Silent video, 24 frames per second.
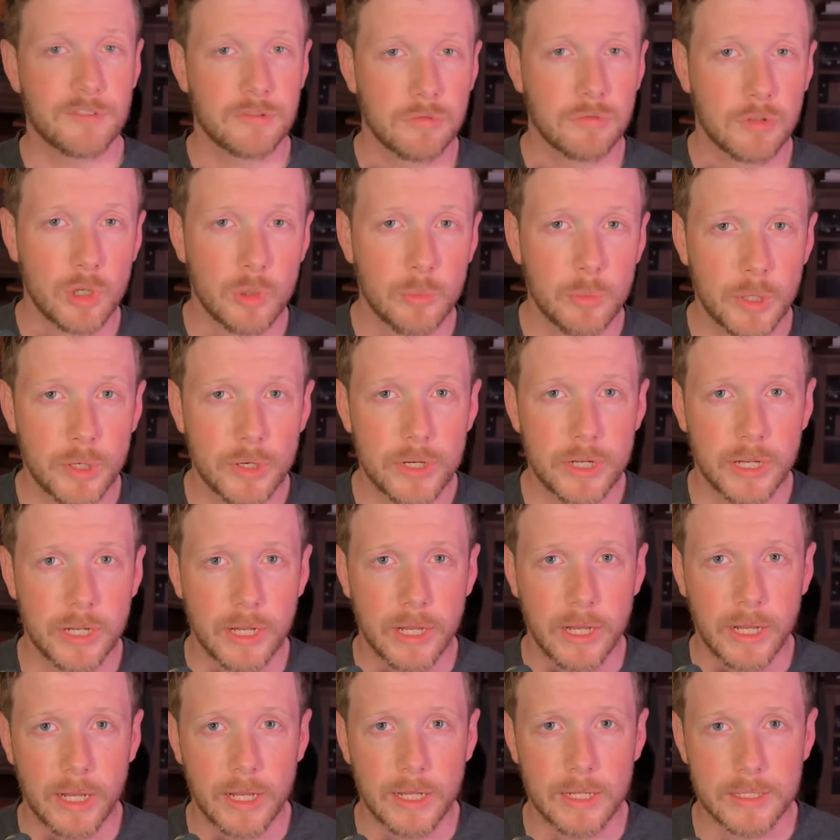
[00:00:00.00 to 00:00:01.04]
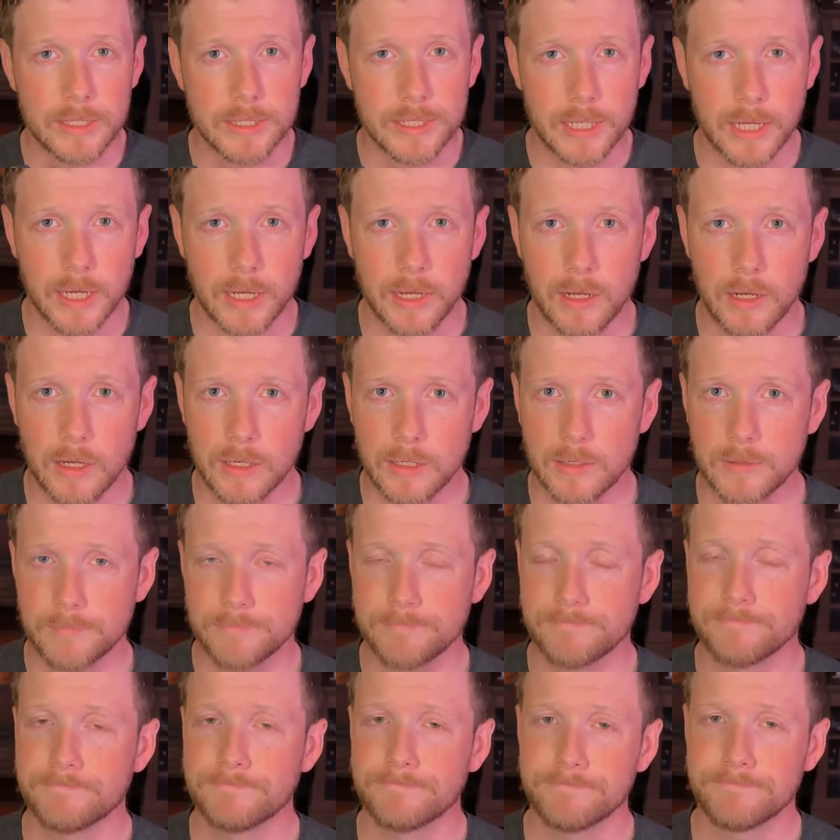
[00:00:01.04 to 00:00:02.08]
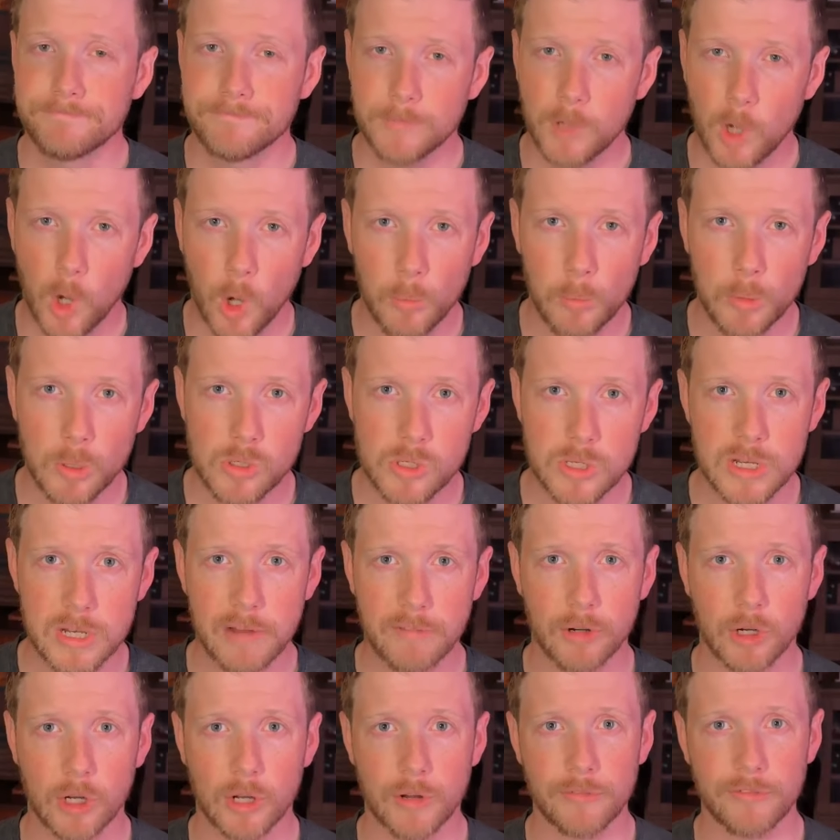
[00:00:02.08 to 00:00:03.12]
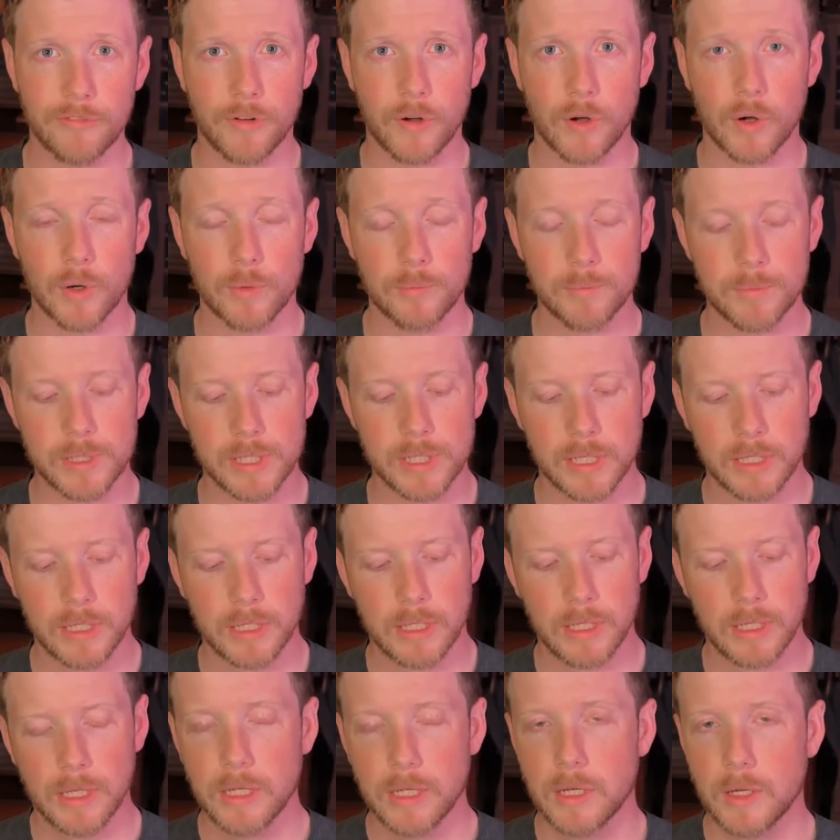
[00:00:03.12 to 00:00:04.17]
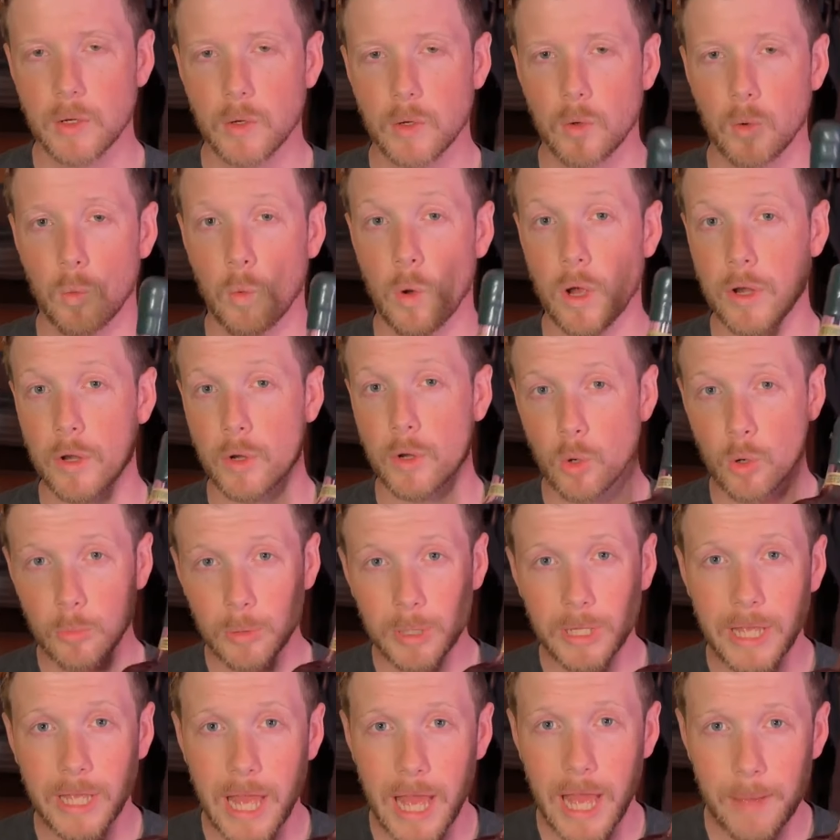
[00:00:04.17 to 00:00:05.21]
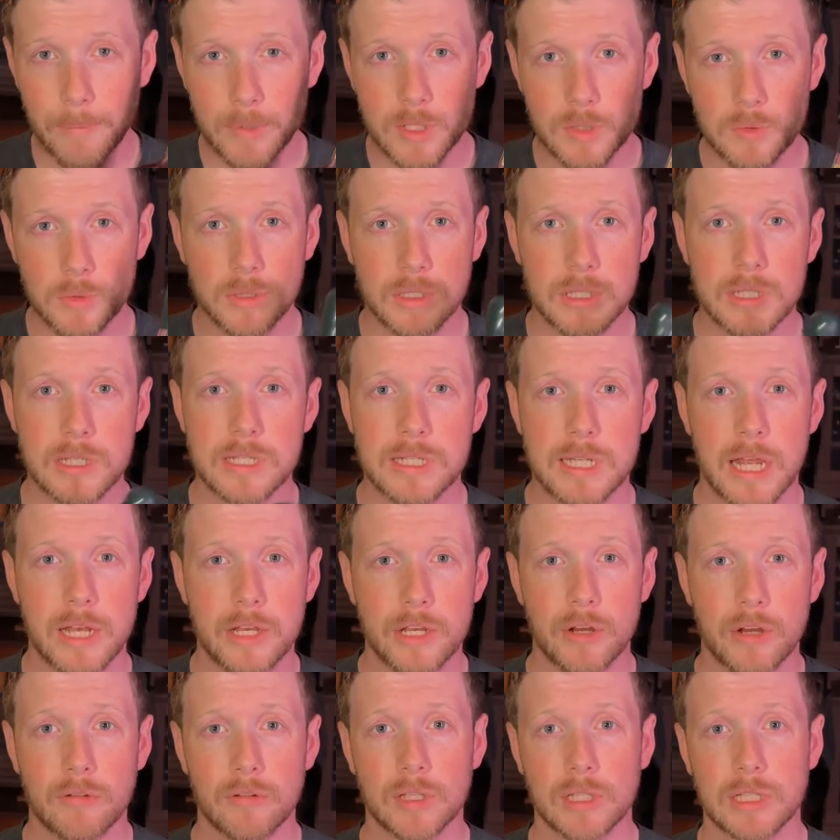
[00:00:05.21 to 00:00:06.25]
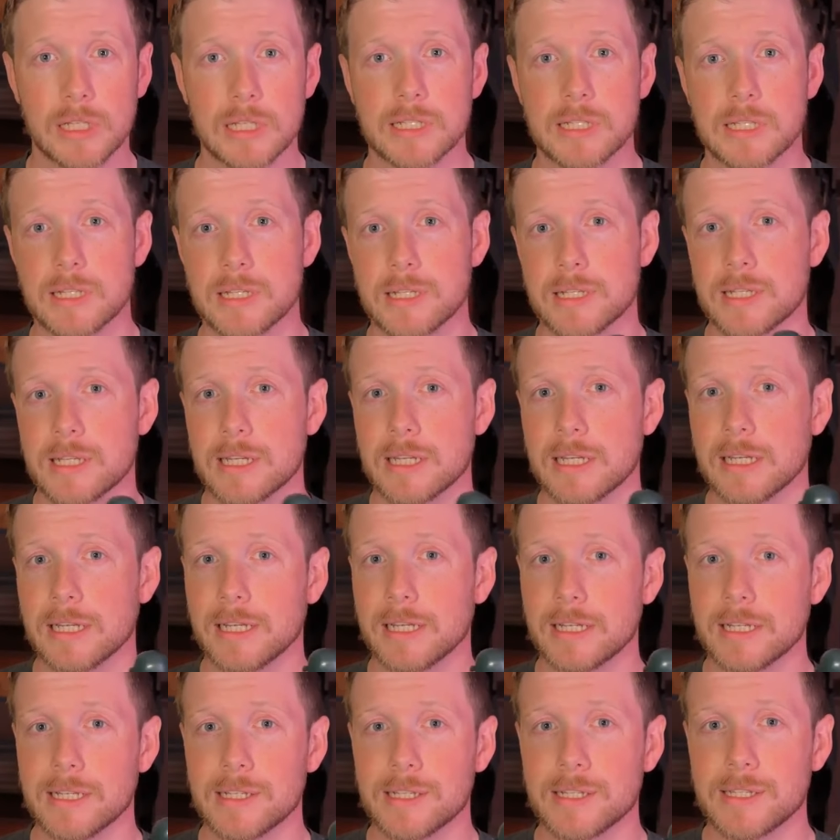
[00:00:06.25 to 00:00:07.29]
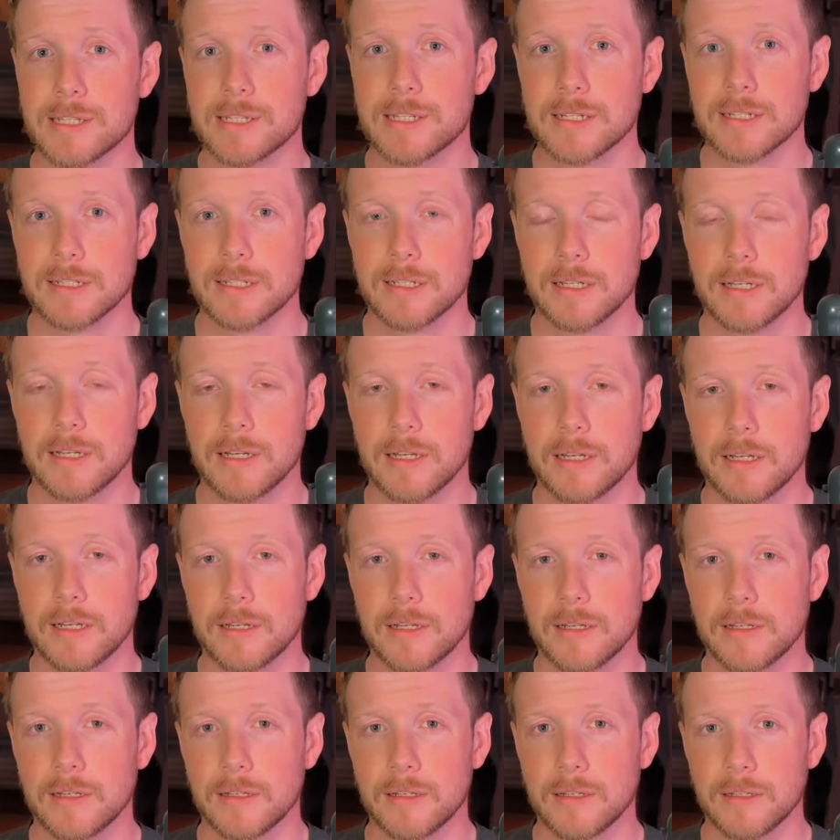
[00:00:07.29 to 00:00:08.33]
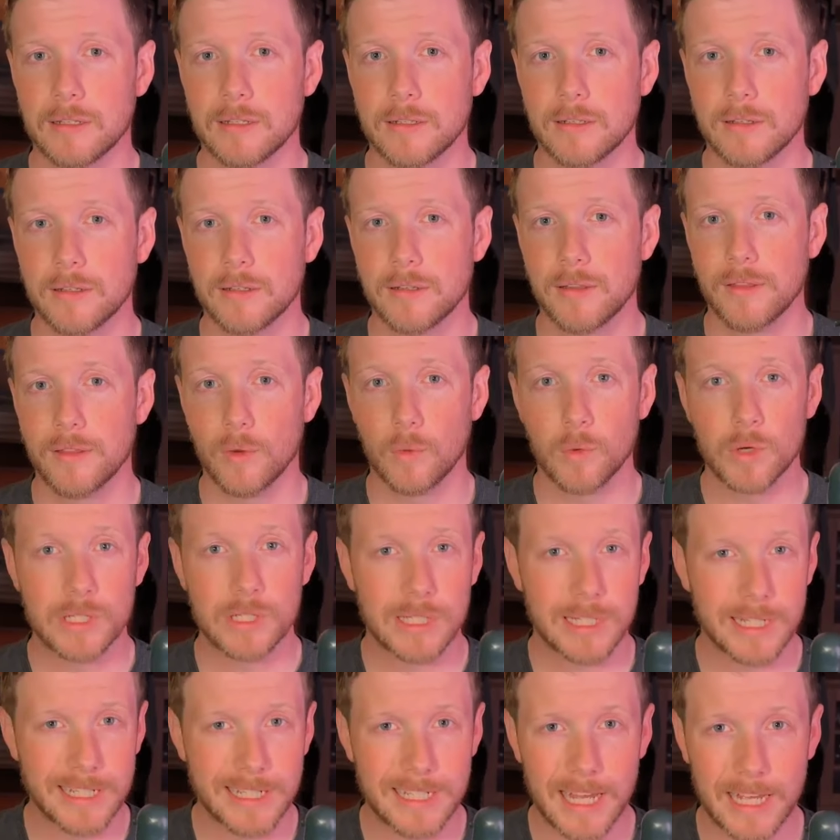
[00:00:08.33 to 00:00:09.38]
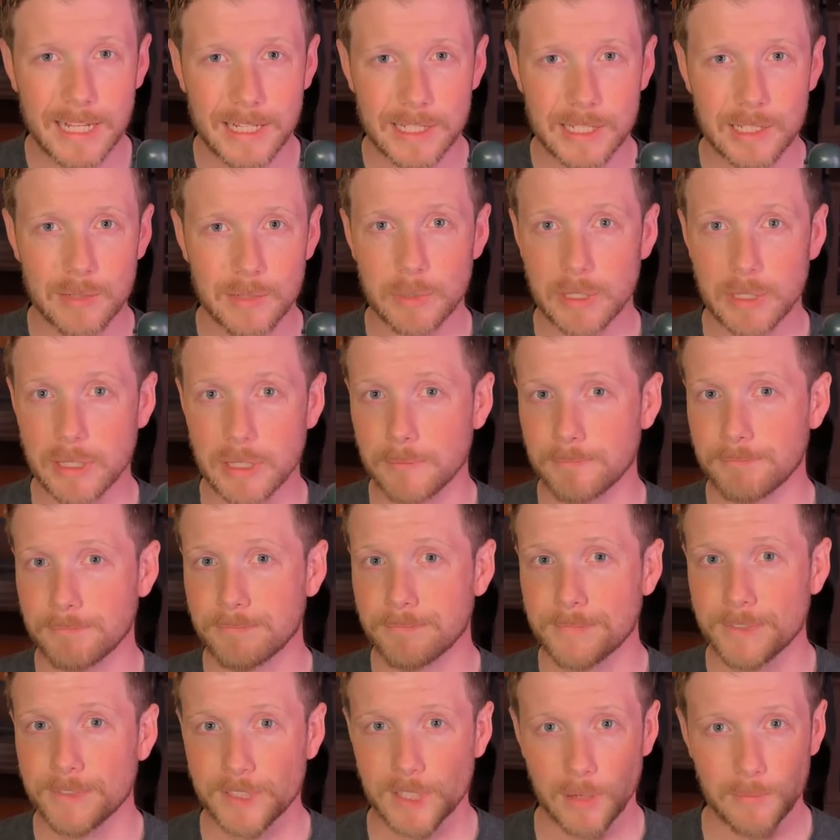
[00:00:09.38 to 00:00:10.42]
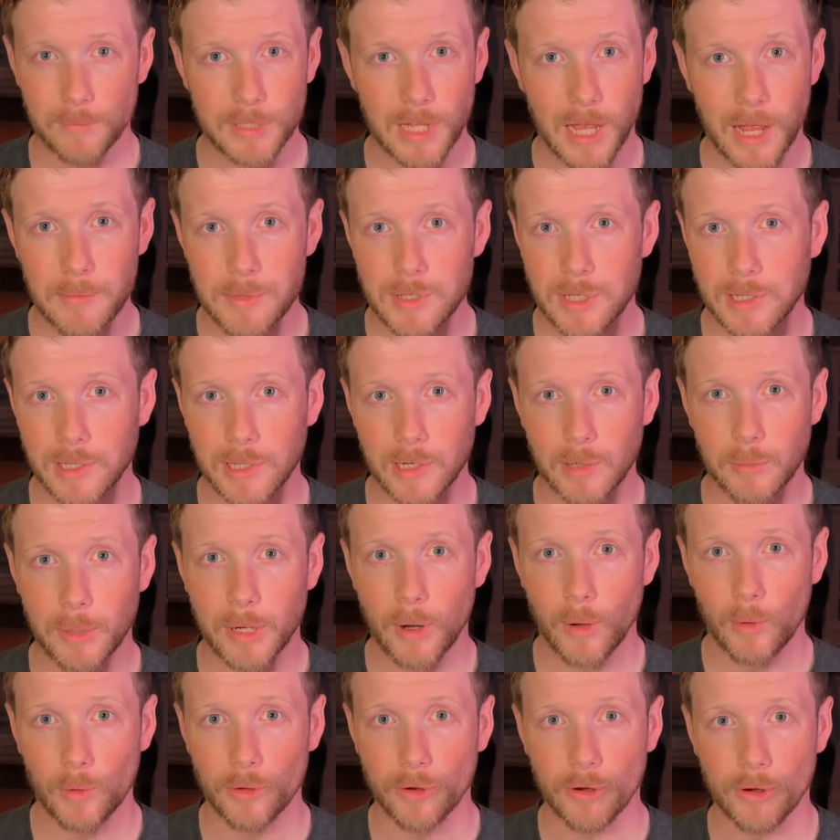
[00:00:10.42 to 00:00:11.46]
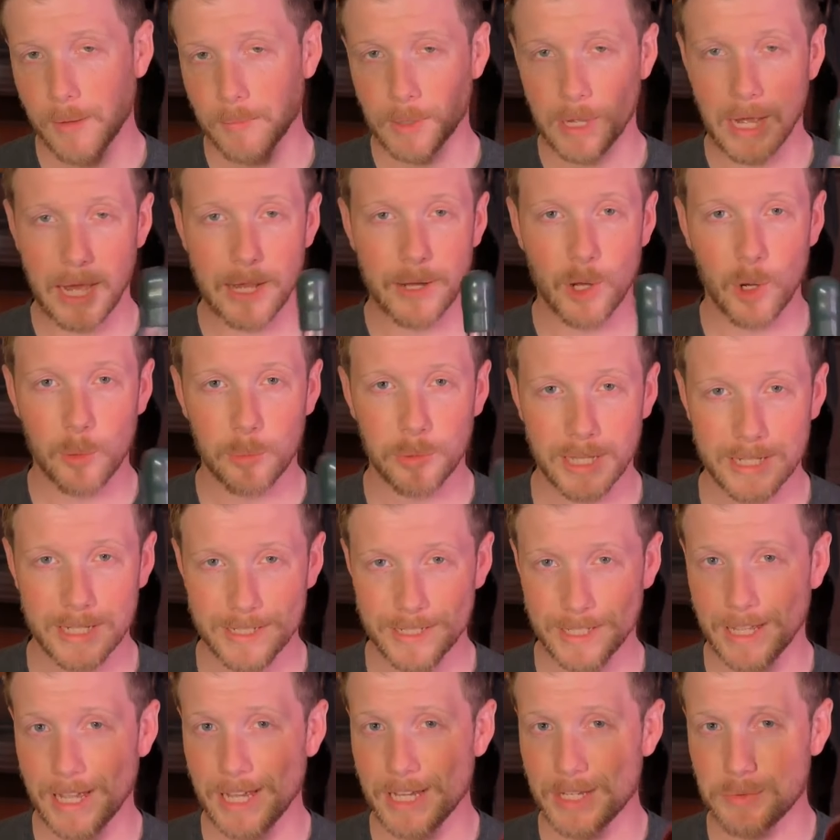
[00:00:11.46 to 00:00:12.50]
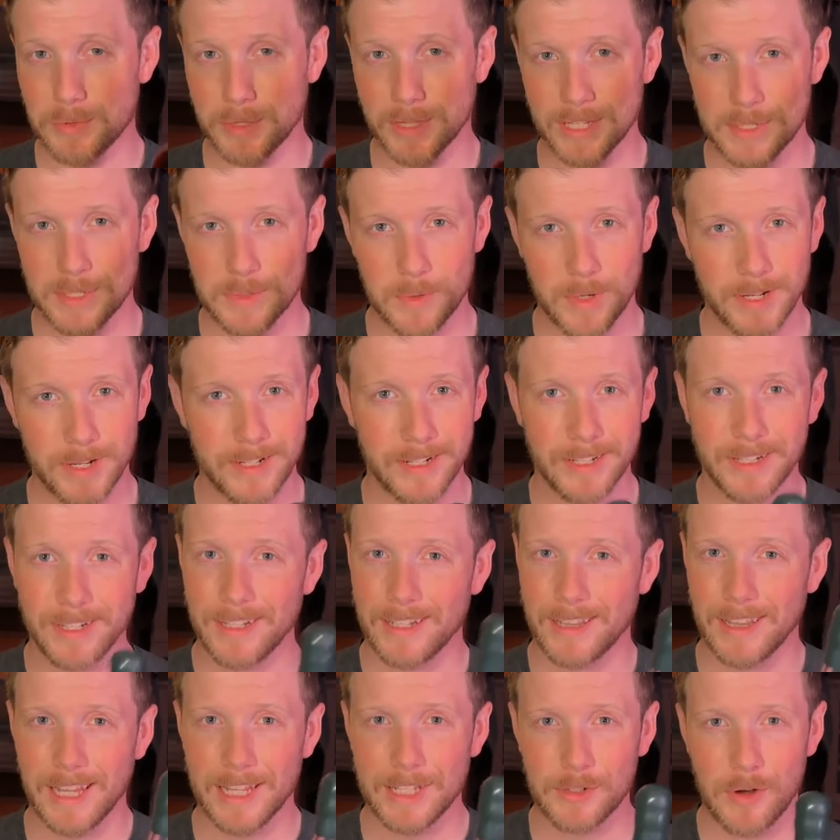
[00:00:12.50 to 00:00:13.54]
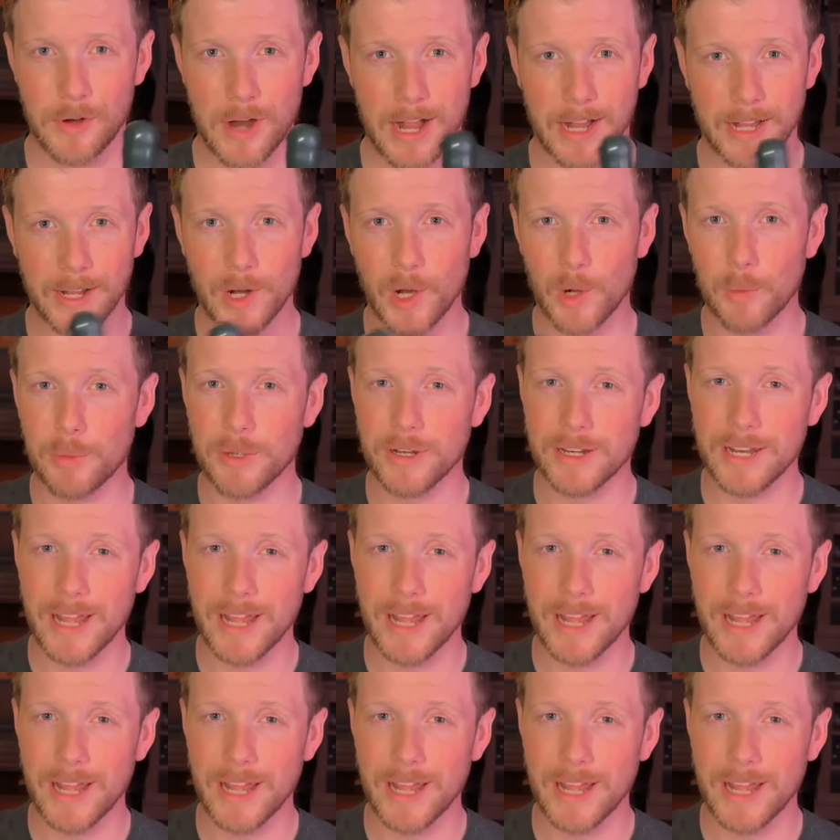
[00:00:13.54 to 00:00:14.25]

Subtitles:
rumored and almost never confirmed, what normally happens with these 10-year releases is the whiskey tends to be sometimes a little bit older. I'm kind of hoping that's the case with this one. Let's crack it open